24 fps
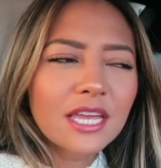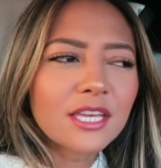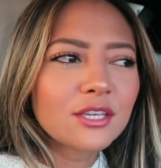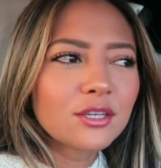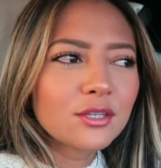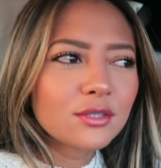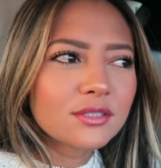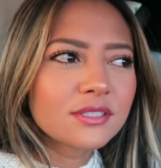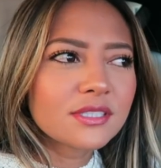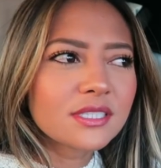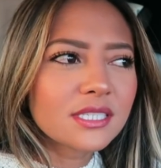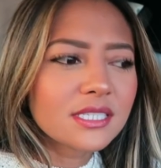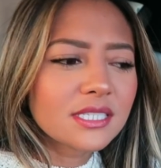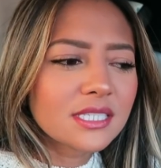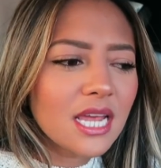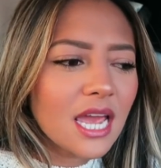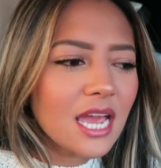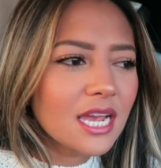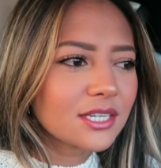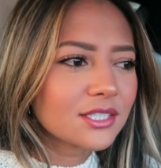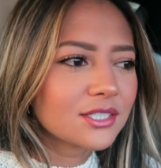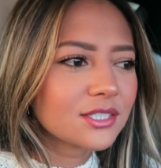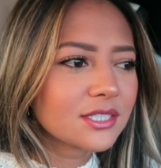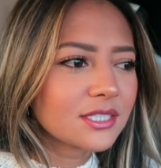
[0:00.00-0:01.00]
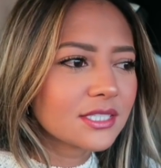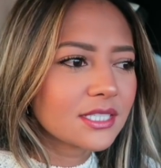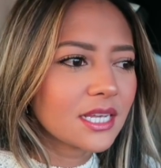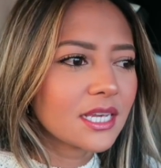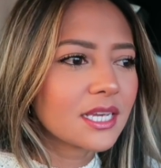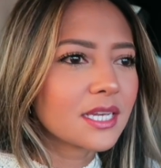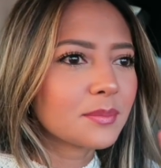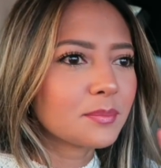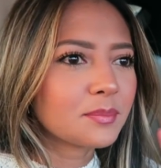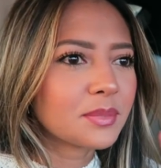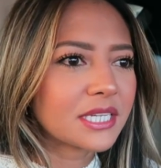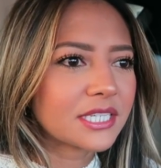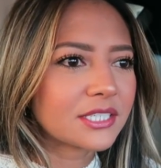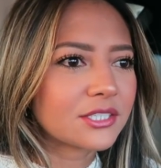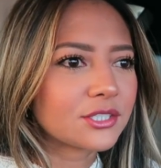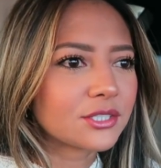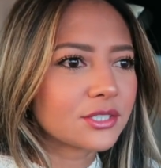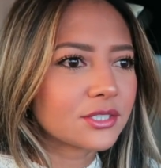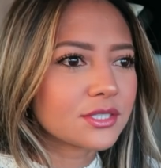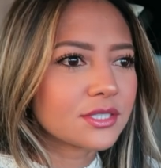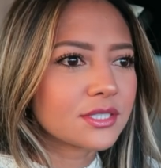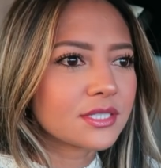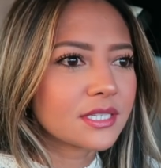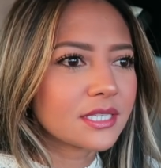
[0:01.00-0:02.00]
I used it to actually take
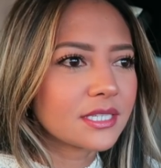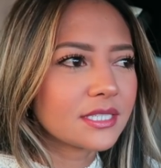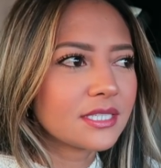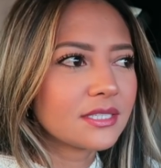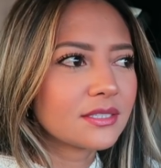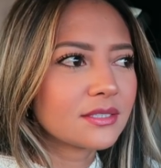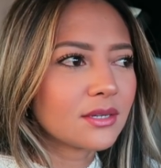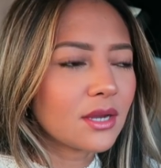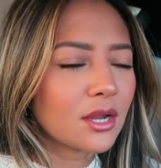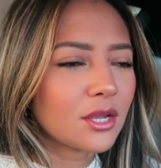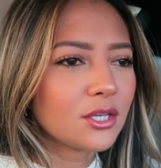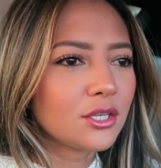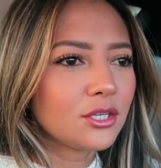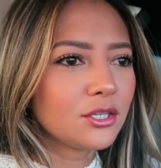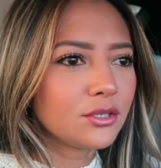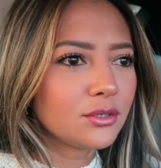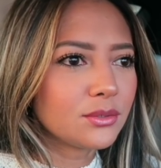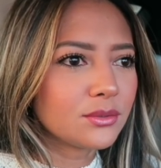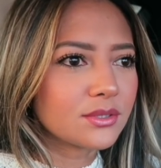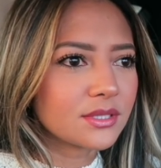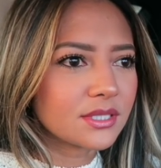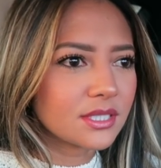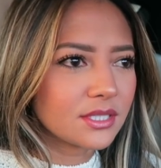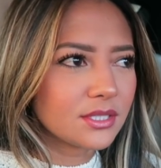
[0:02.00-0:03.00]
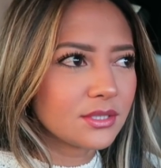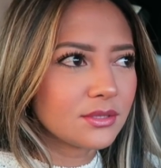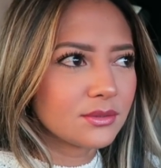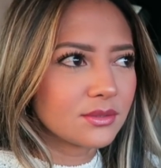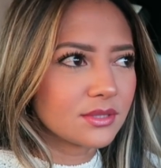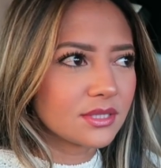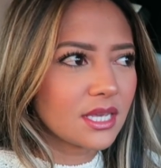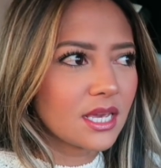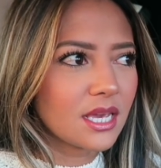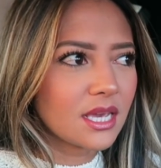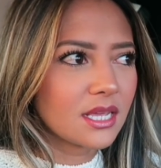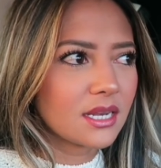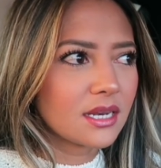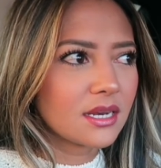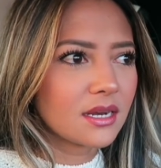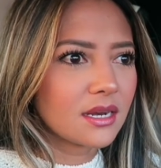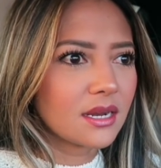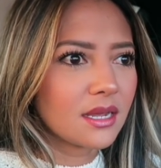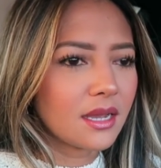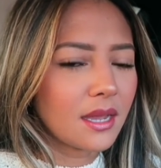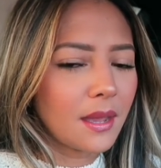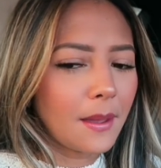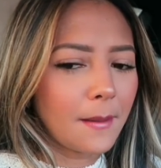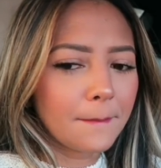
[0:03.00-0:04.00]
pictures. I didn't use it.
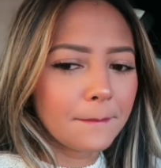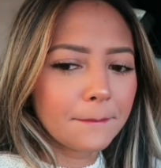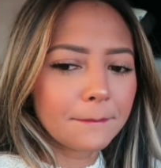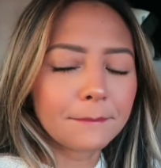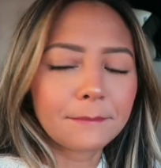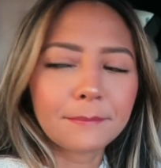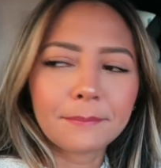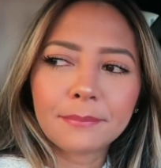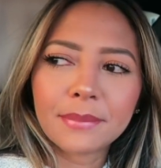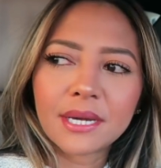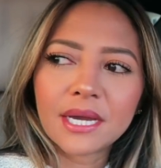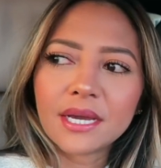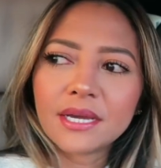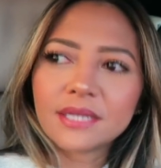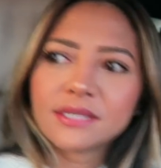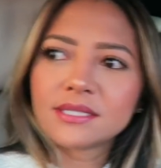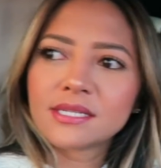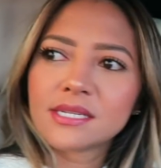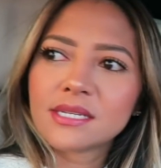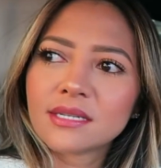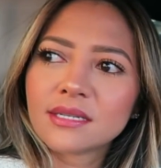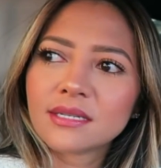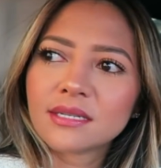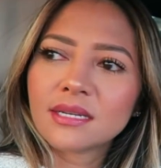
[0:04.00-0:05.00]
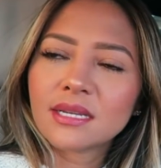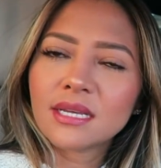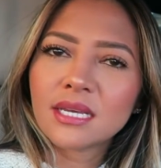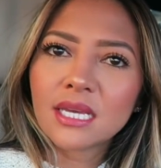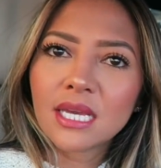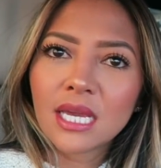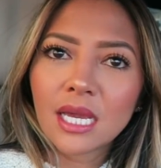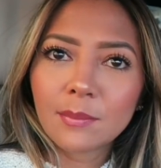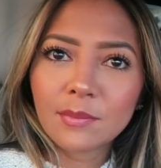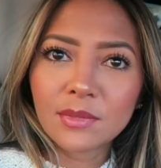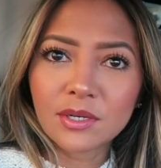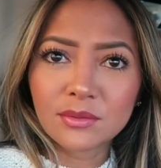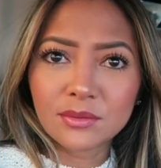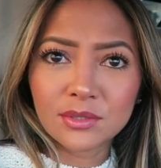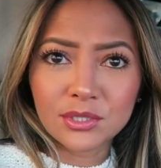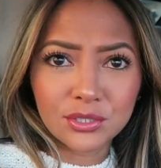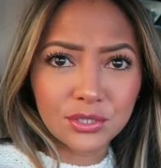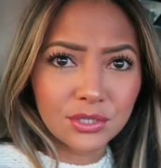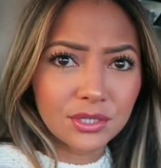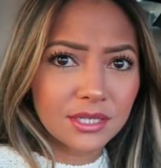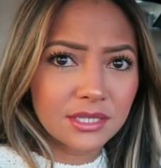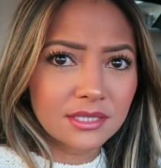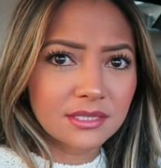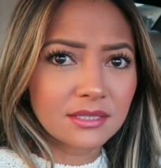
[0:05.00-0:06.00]
But I'm gonna
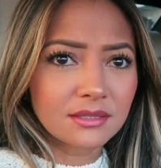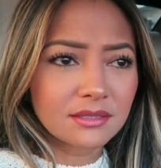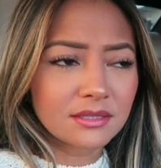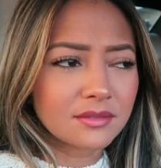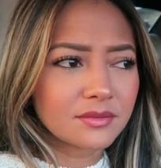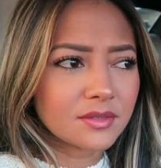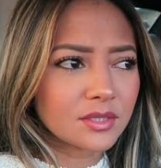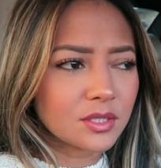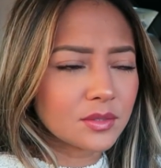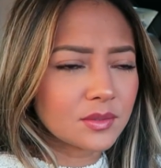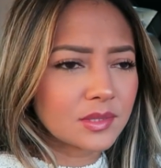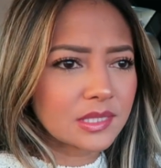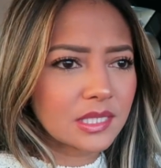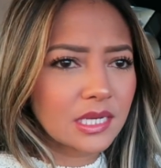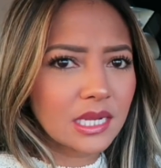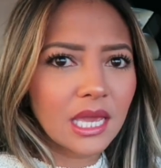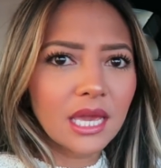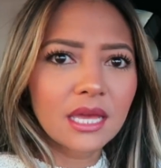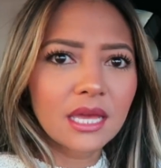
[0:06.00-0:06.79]
return it because I'll never use it